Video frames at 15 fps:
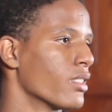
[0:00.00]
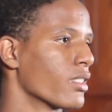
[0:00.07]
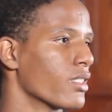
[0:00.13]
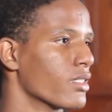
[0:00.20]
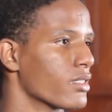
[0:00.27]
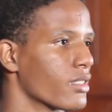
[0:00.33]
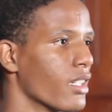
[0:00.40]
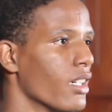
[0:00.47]

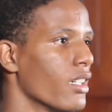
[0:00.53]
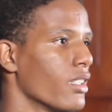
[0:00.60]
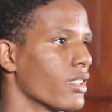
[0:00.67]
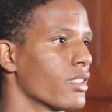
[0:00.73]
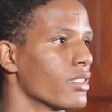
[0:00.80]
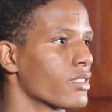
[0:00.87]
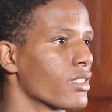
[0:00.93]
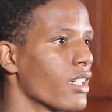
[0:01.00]
cause
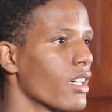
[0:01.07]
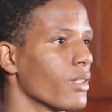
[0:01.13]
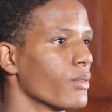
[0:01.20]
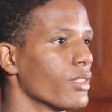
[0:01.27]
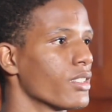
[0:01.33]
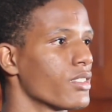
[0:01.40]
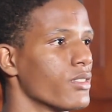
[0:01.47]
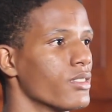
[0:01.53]
God
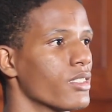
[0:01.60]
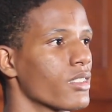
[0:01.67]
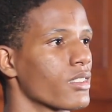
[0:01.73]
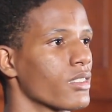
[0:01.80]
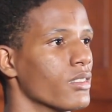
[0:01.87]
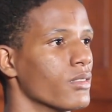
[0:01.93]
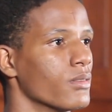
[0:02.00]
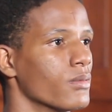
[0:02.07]
wants you just
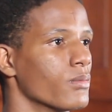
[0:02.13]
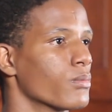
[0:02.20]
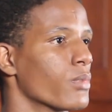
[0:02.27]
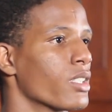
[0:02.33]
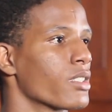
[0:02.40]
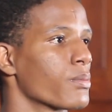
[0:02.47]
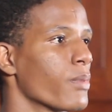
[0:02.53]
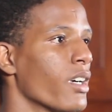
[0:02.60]
to
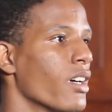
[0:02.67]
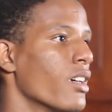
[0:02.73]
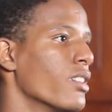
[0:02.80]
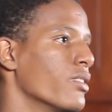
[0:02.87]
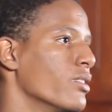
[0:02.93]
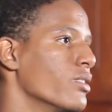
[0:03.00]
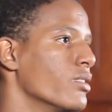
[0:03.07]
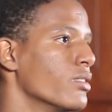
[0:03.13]

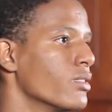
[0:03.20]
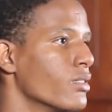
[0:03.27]
perspire and